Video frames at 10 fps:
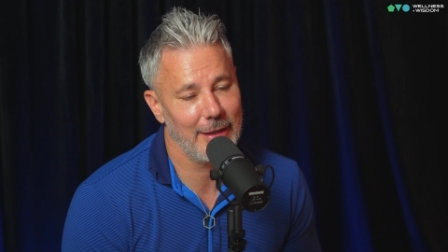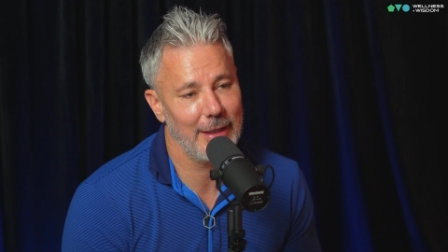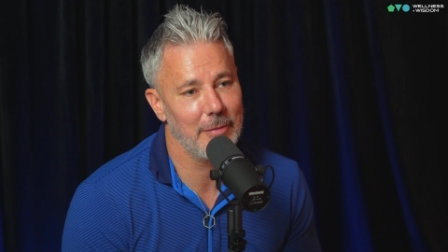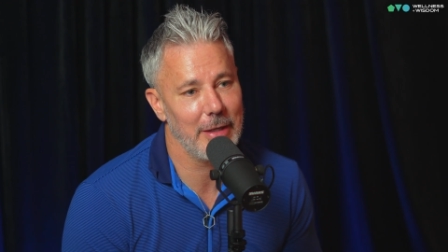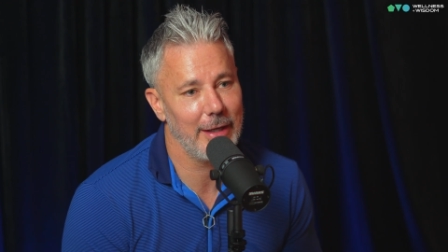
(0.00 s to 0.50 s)

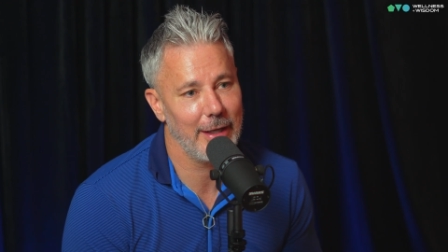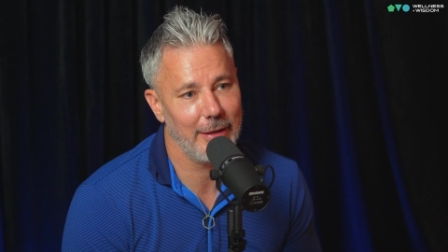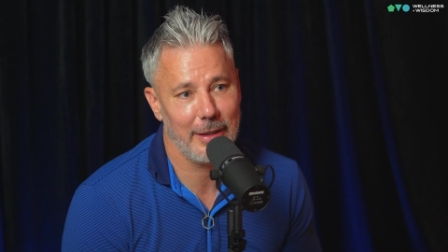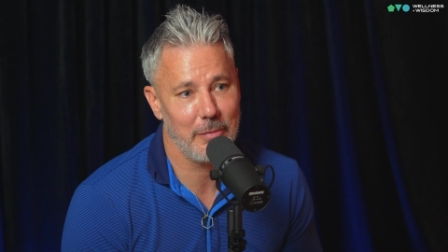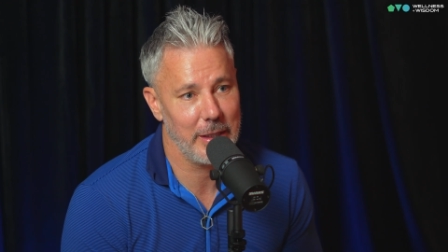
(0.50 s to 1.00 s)
think mm. about how
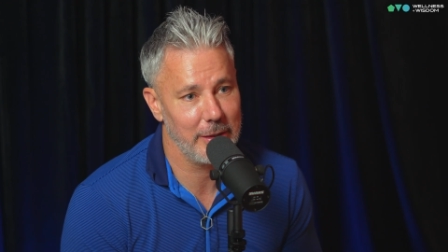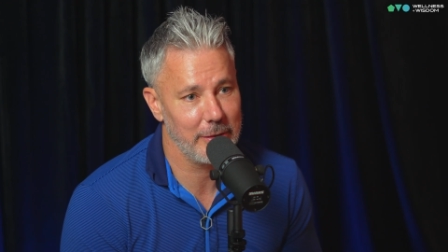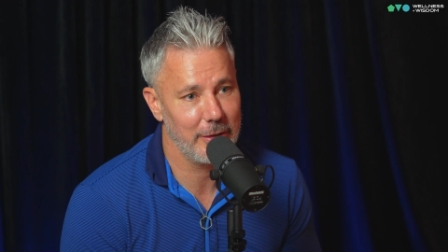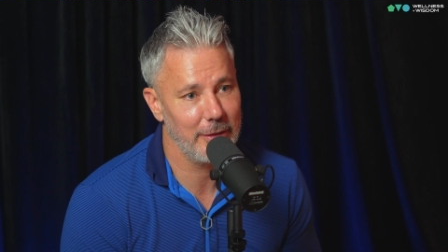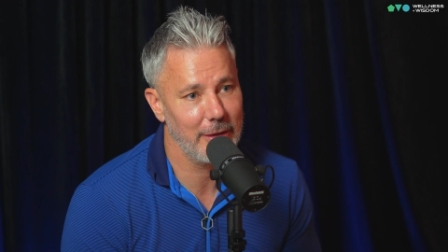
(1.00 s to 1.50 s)
like a
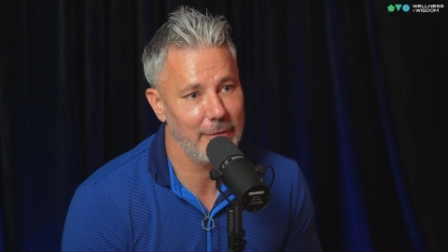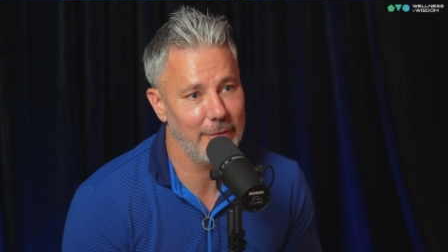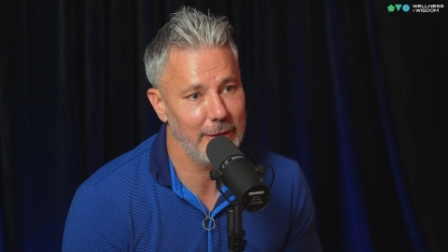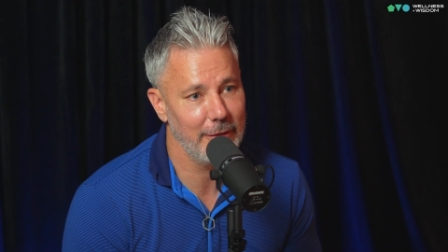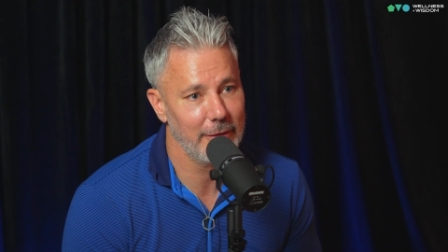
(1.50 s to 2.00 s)
Benadryl can
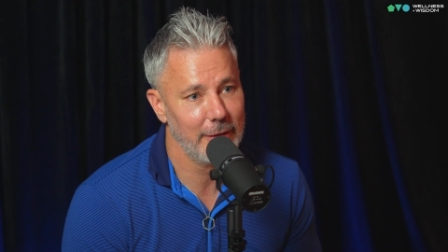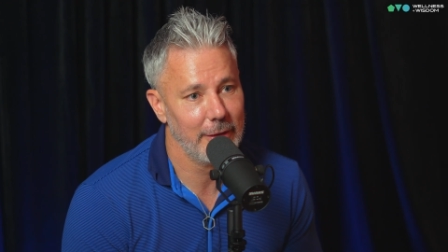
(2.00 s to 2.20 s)
feel,